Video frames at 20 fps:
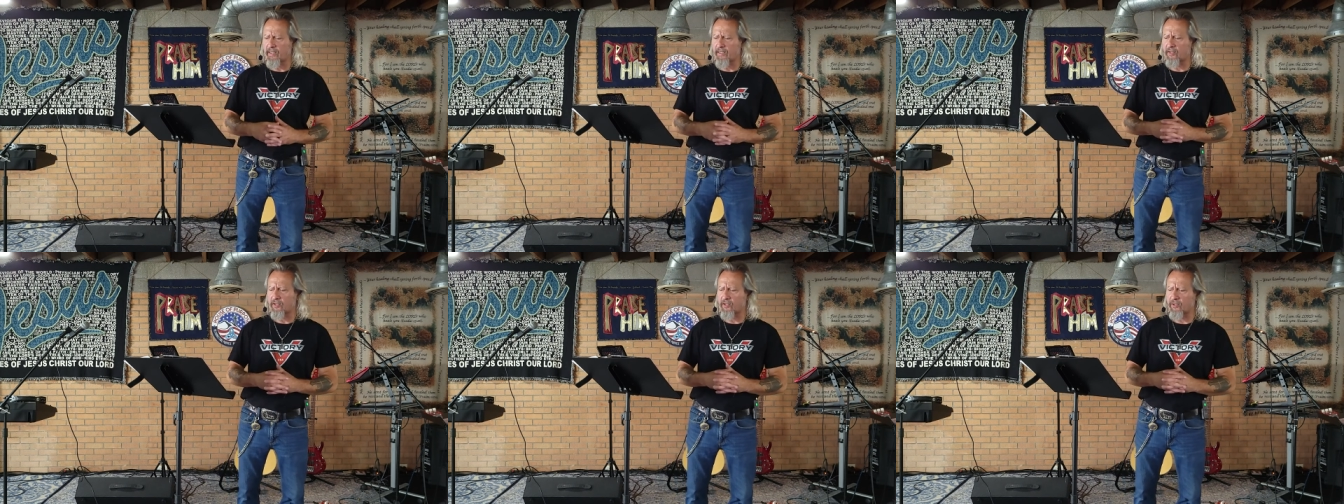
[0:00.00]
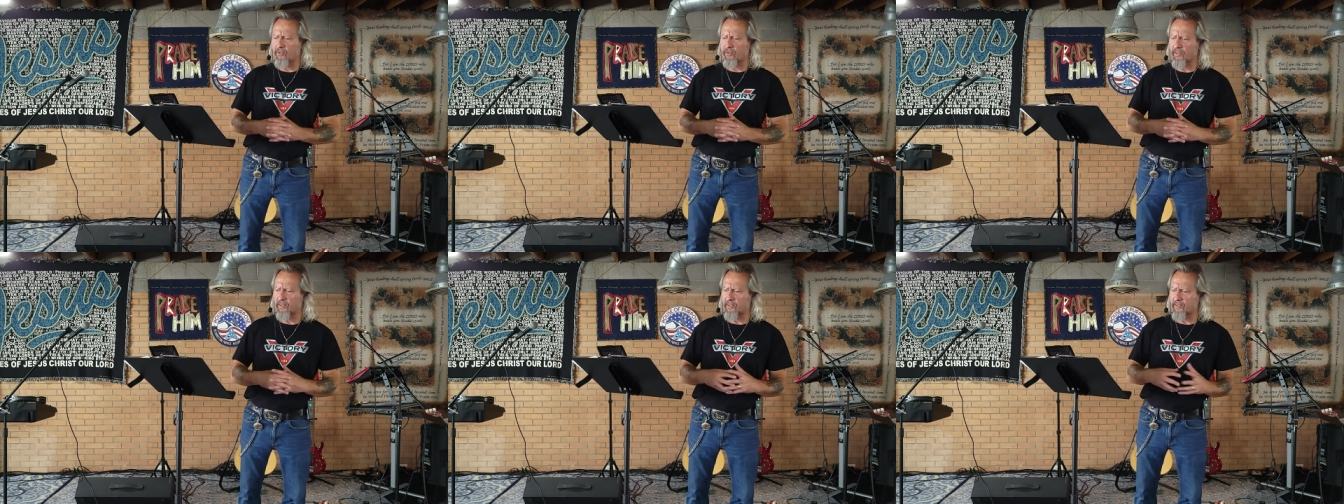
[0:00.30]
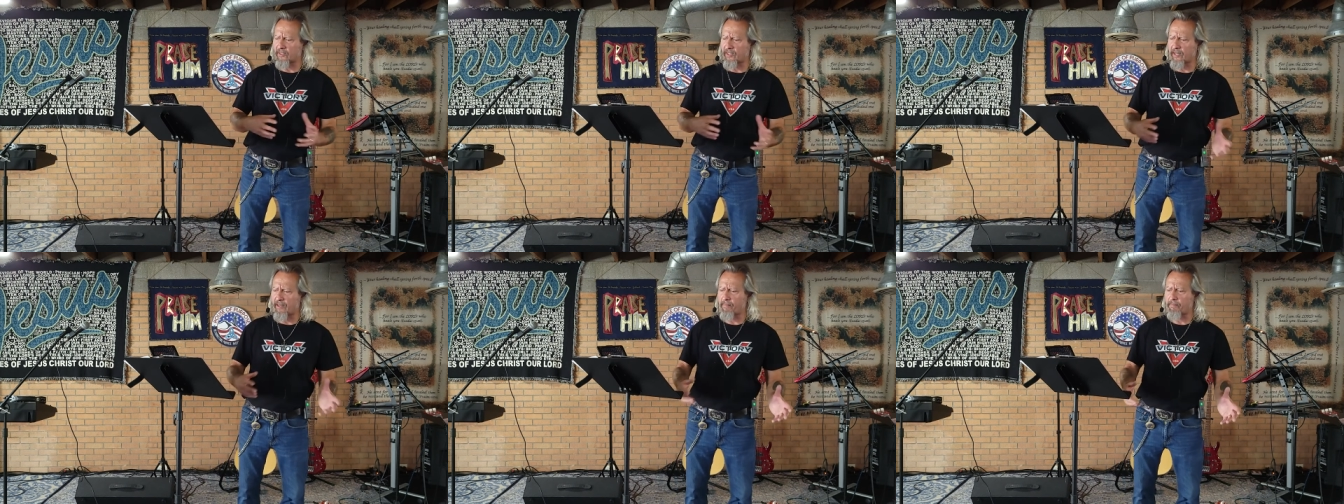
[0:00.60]
let their
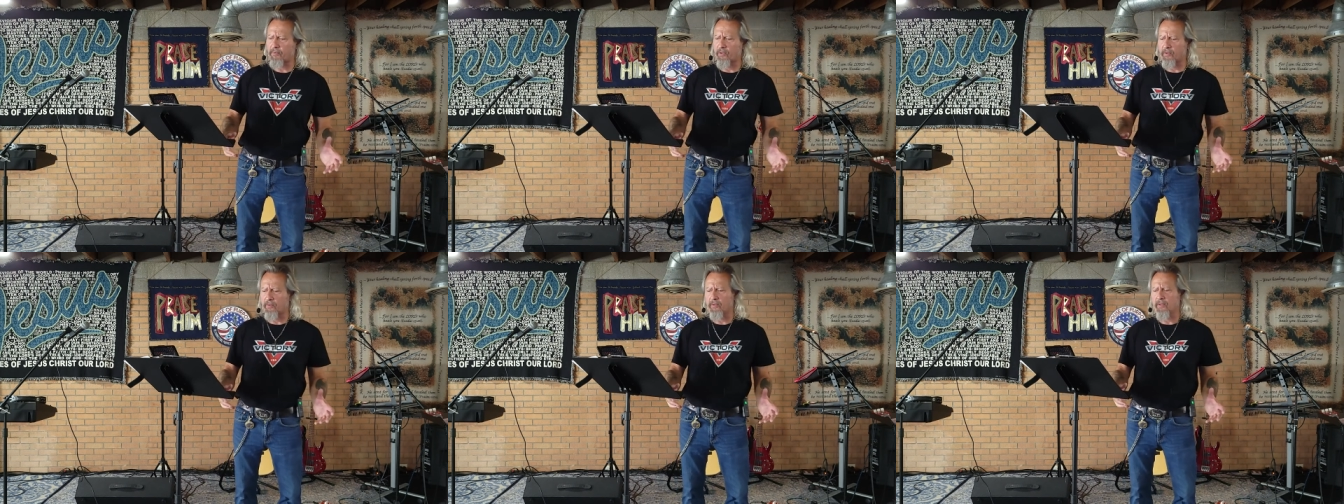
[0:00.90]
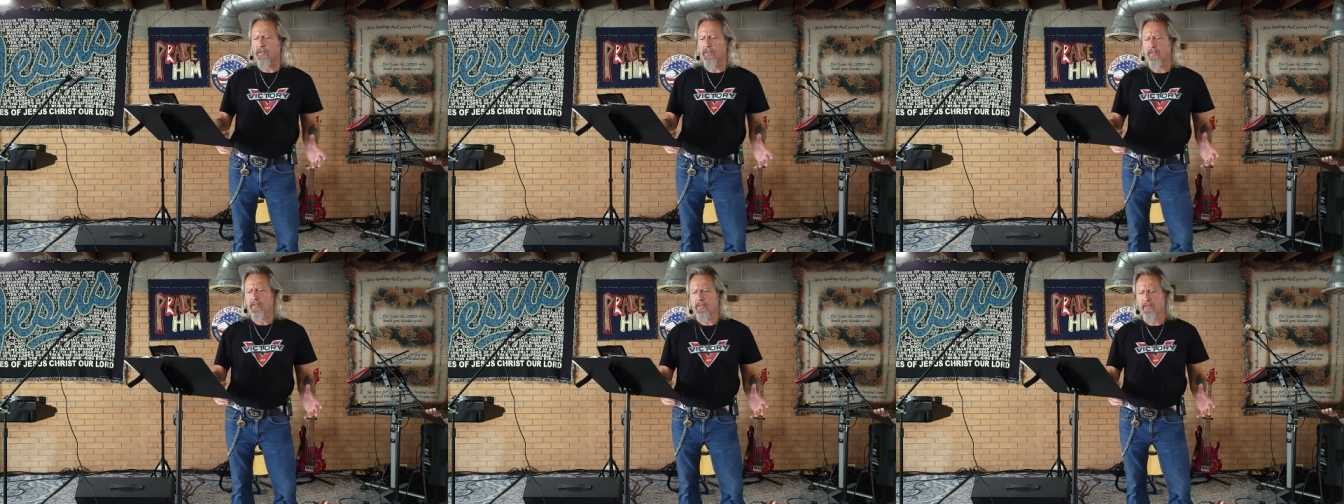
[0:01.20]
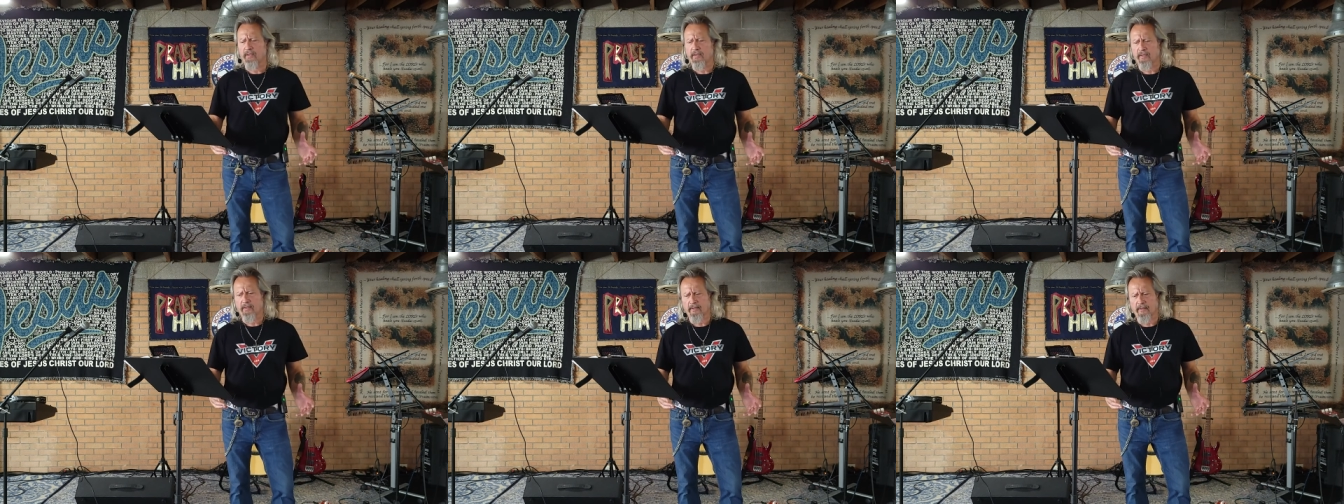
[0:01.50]
example
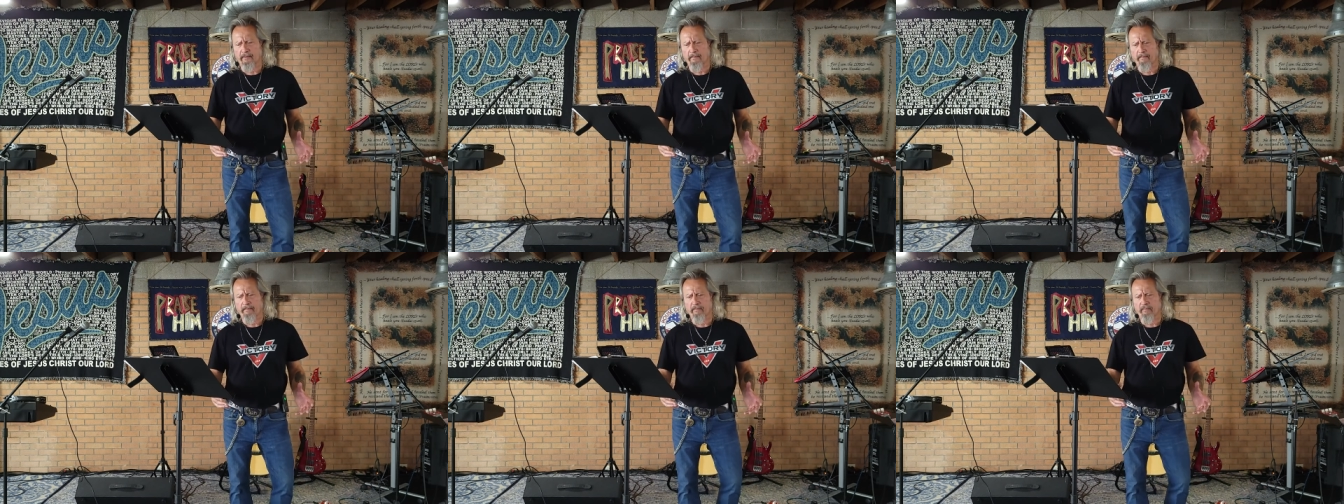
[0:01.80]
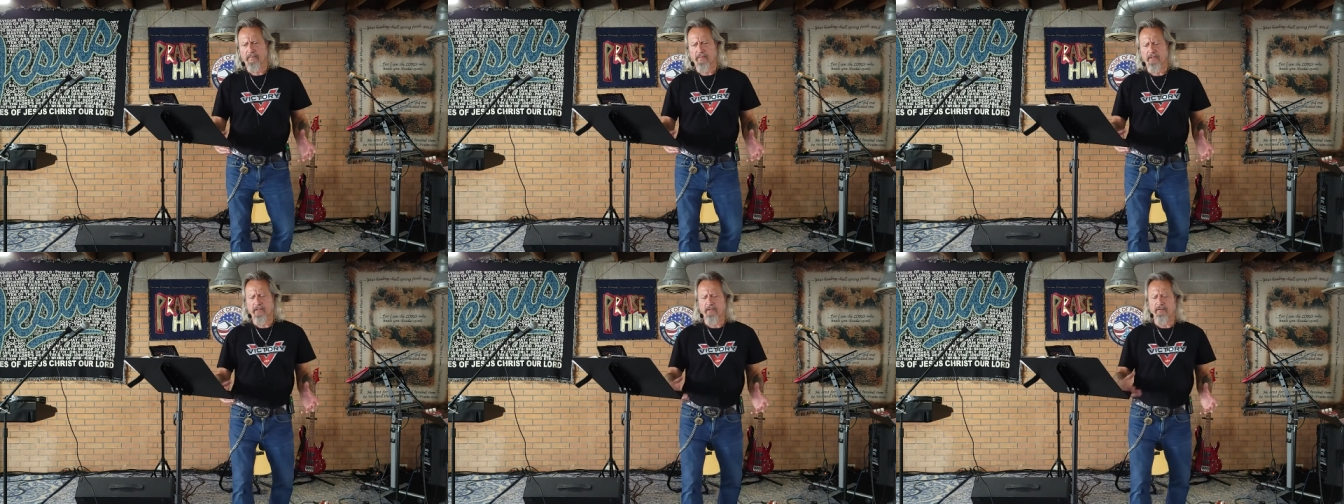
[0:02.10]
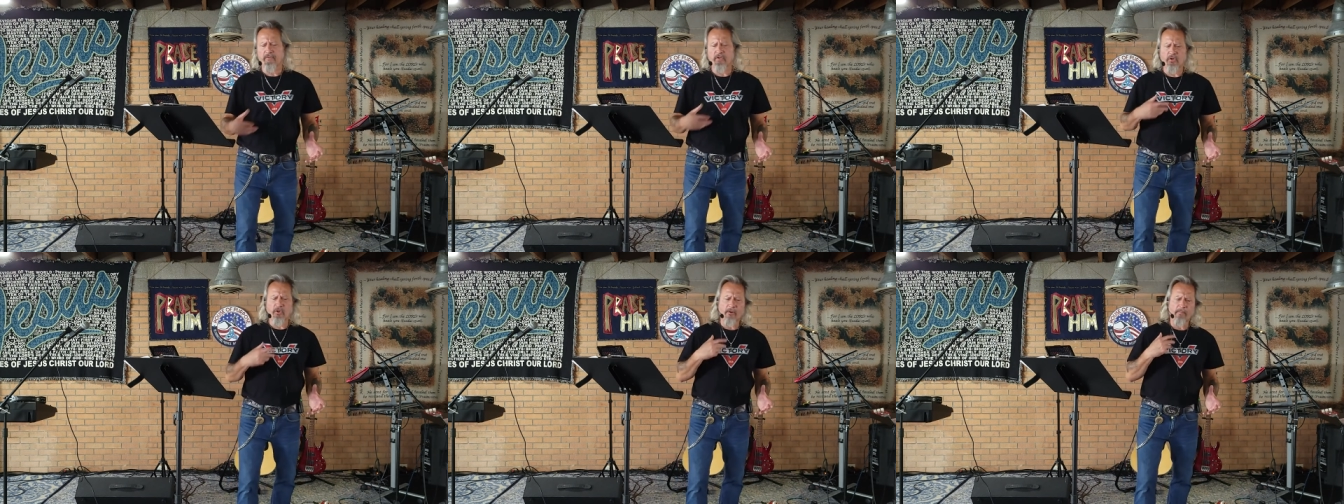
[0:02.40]

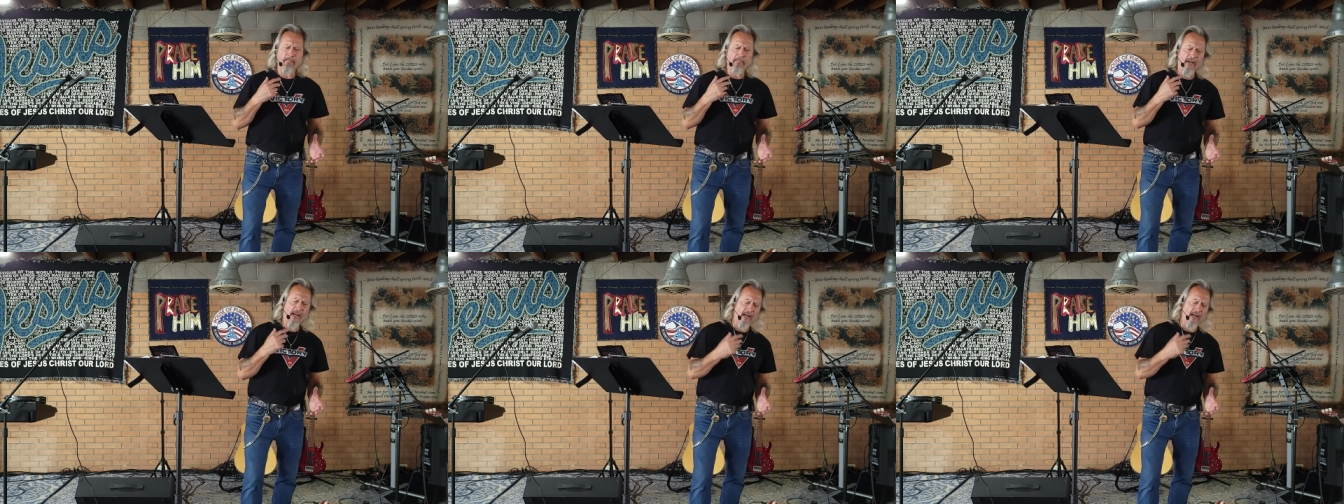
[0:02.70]
give you a